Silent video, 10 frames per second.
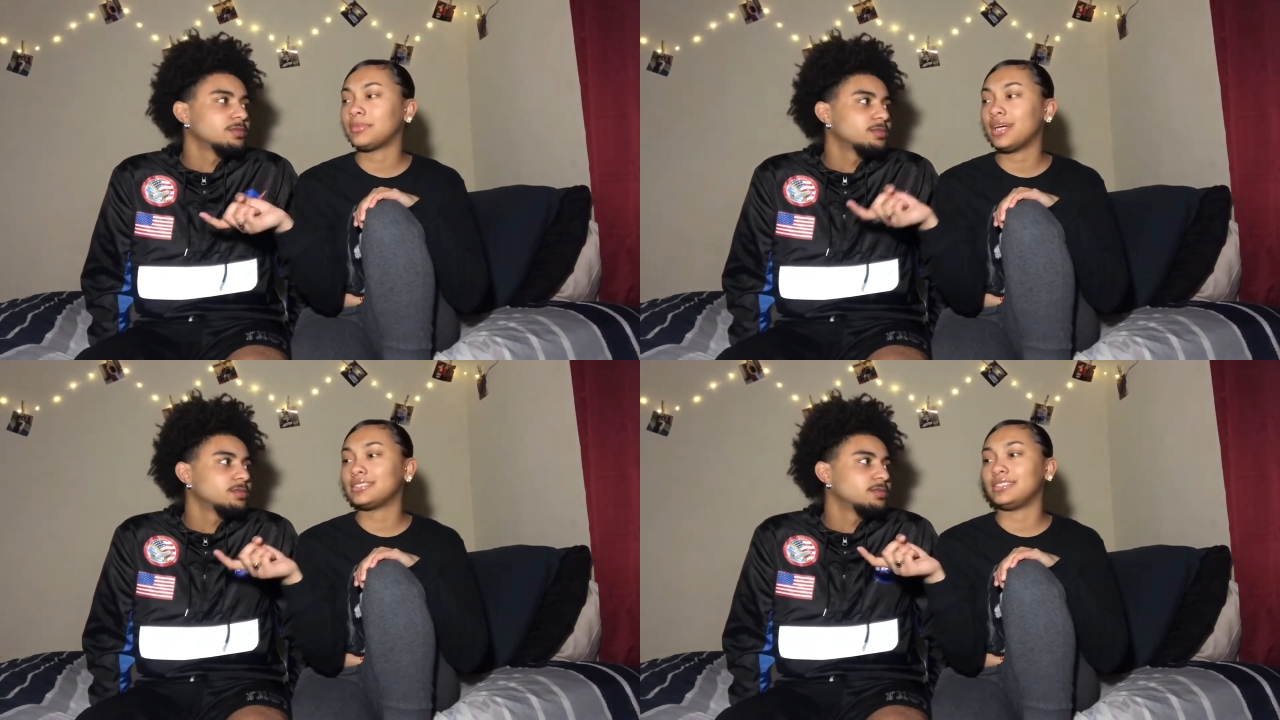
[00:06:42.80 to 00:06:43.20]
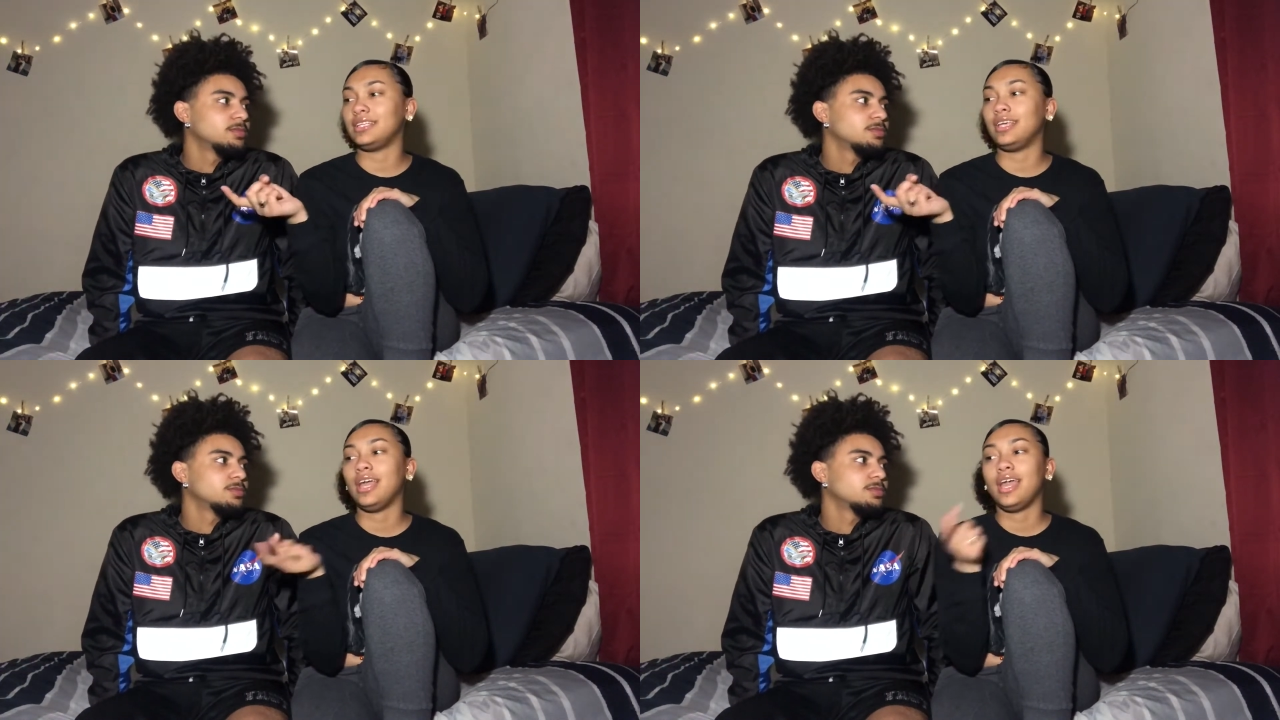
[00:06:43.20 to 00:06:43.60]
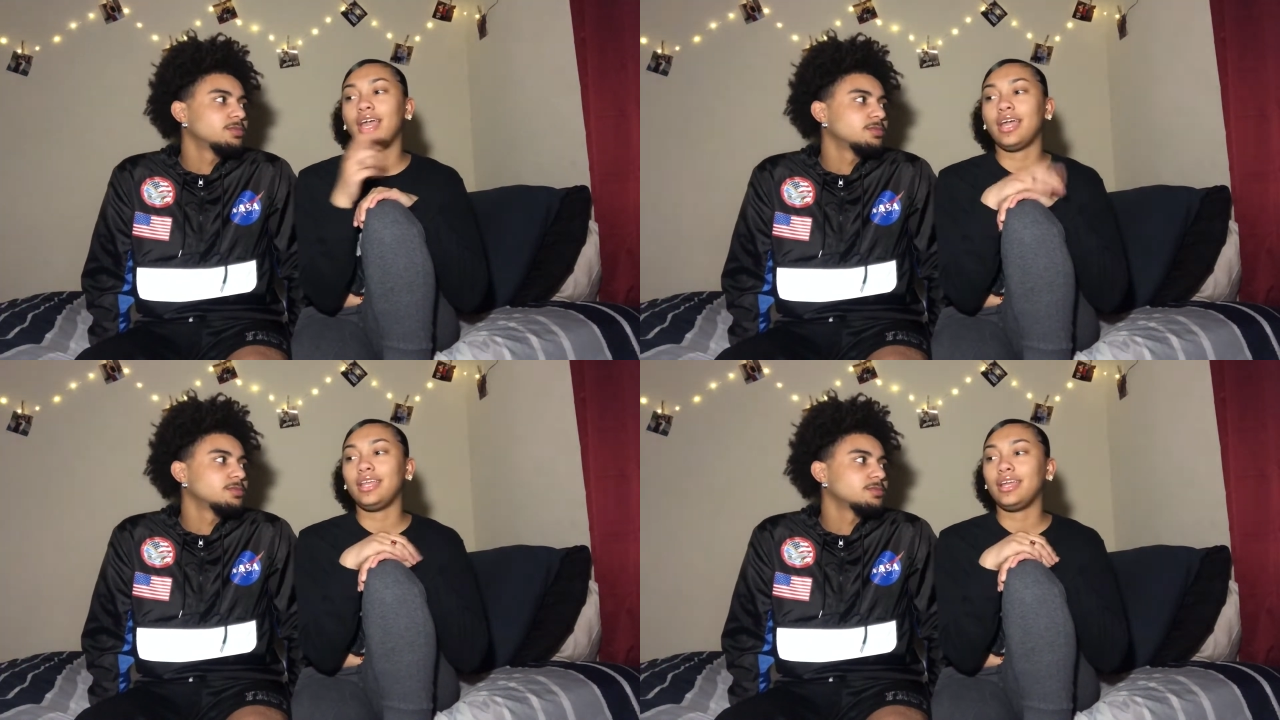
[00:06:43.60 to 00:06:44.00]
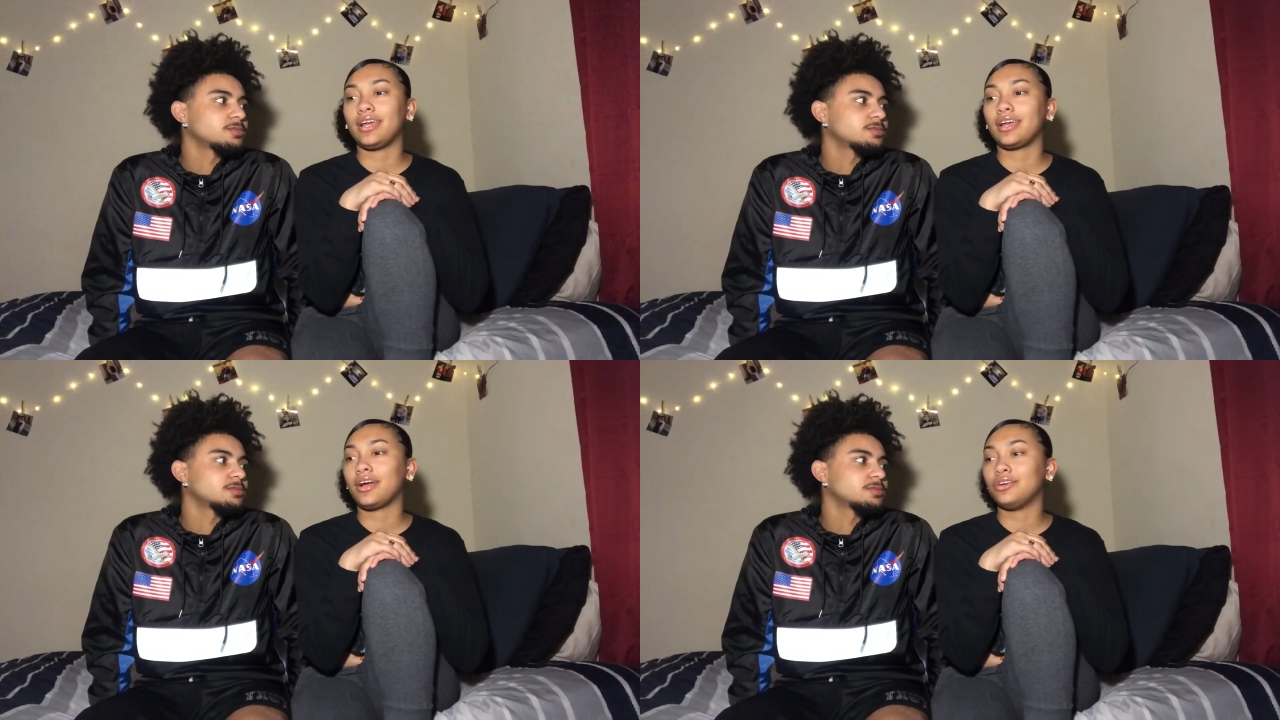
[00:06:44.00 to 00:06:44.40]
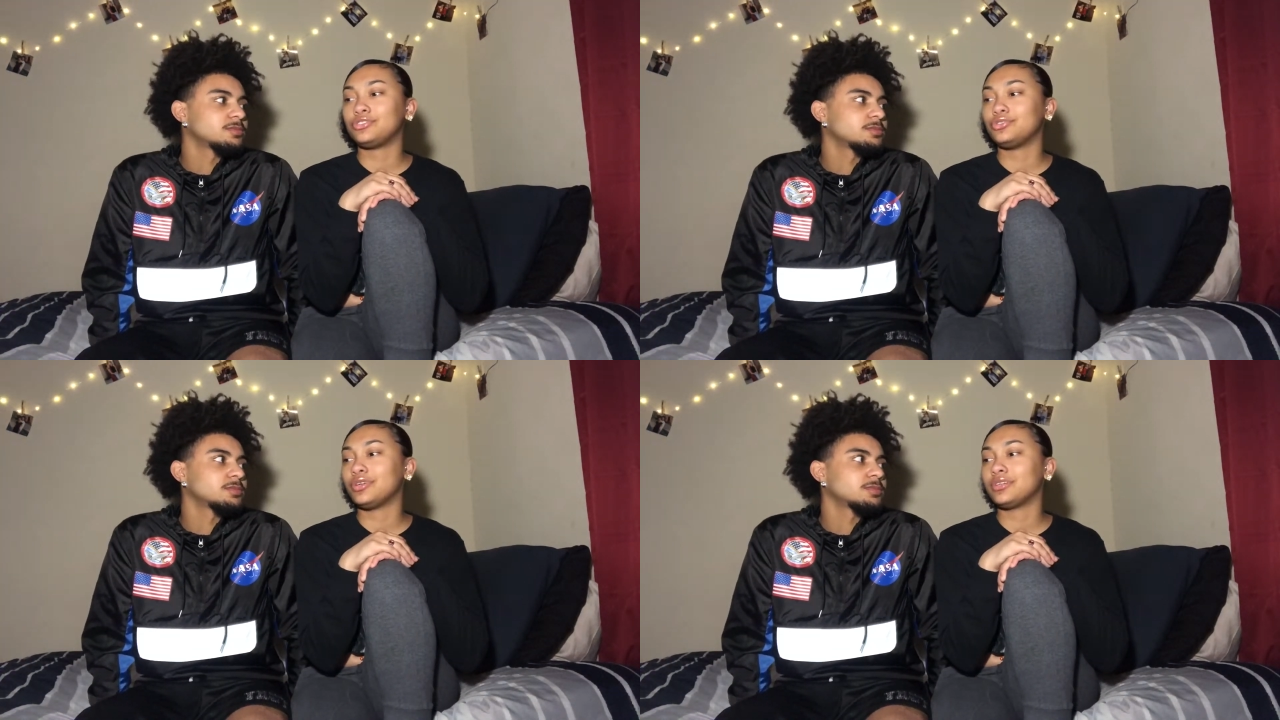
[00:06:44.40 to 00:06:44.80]
Speaker 1: my seat. And then Coach
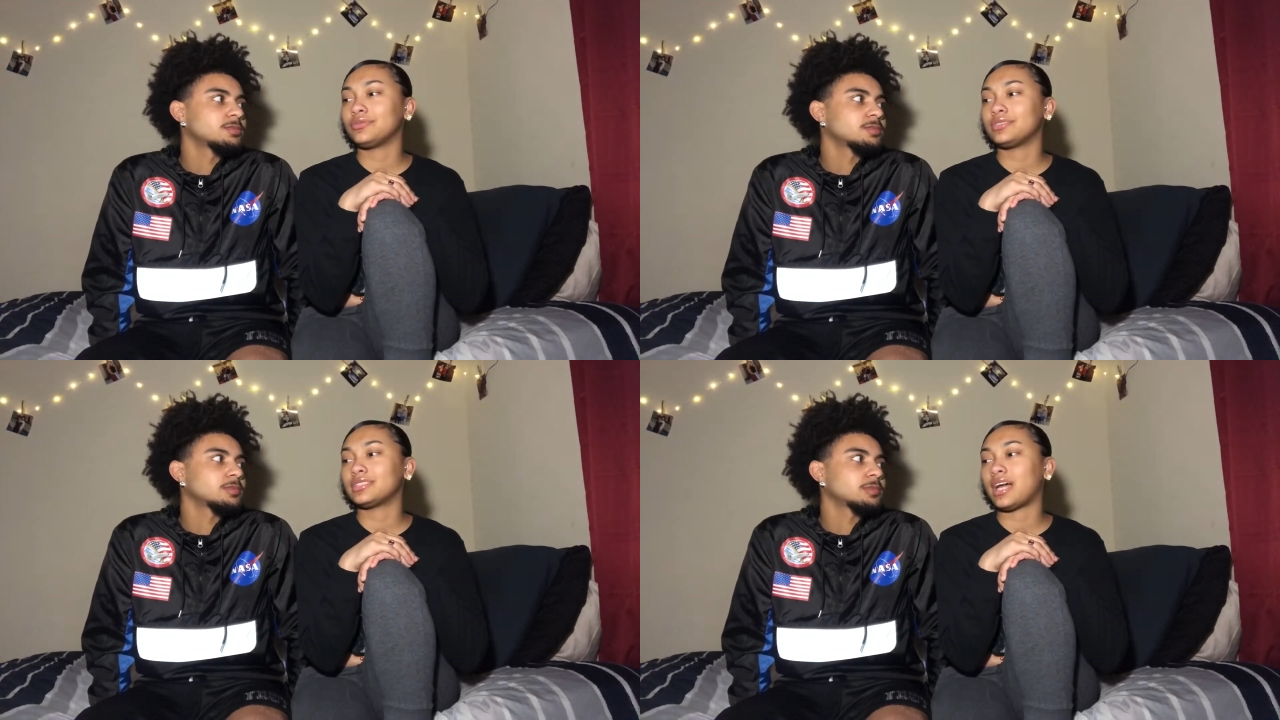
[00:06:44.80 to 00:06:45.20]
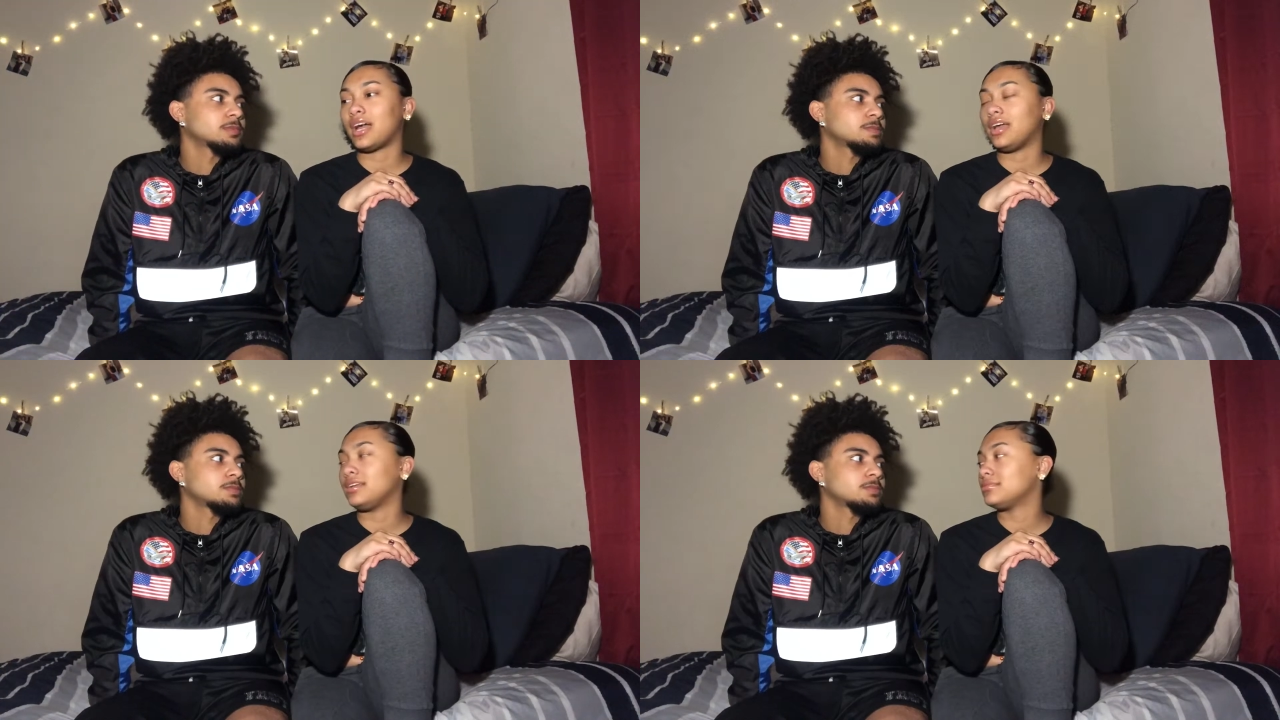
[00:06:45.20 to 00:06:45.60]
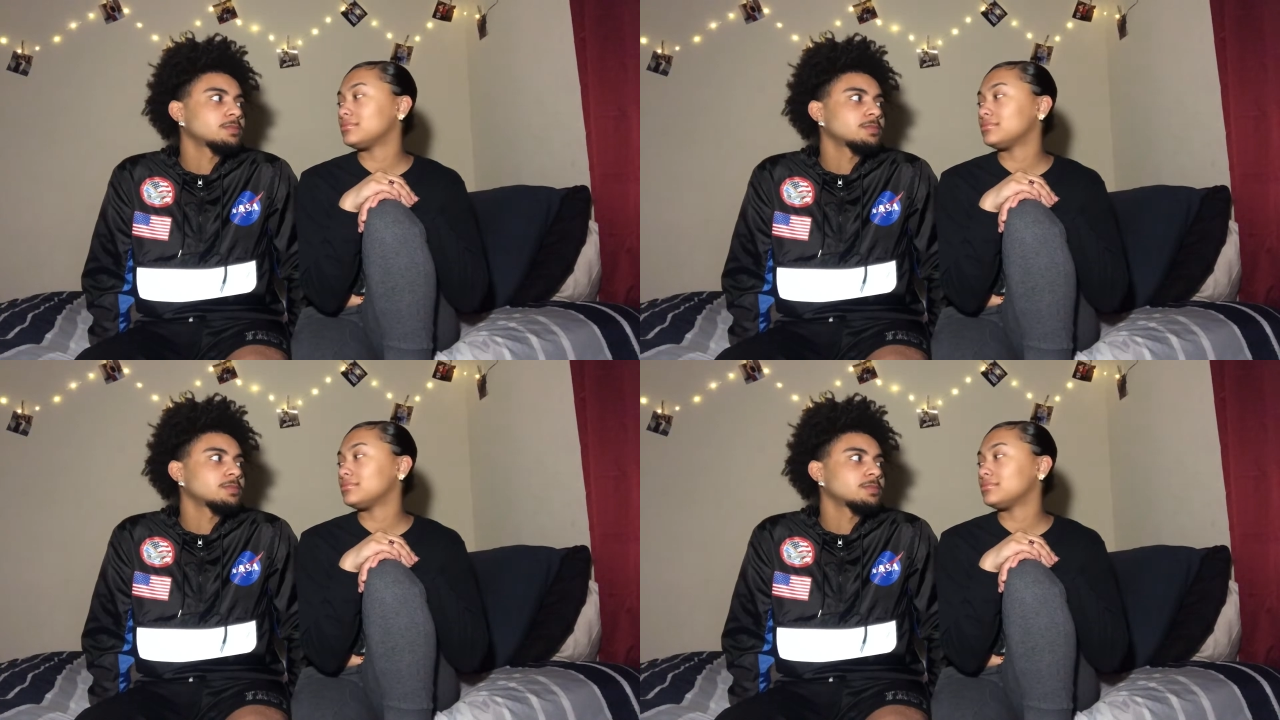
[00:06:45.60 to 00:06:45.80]
Jordan was like,